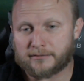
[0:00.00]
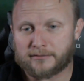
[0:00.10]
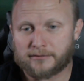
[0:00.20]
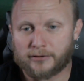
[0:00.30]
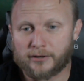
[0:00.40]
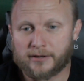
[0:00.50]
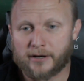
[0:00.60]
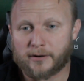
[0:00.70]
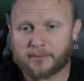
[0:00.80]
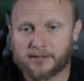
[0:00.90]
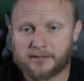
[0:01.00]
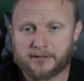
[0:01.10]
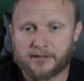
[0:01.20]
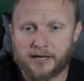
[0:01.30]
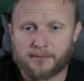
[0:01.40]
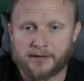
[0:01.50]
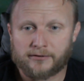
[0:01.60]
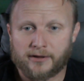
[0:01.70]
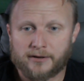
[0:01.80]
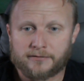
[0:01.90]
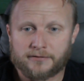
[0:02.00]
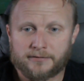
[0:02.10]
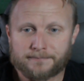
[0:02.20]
for a therapist like myself,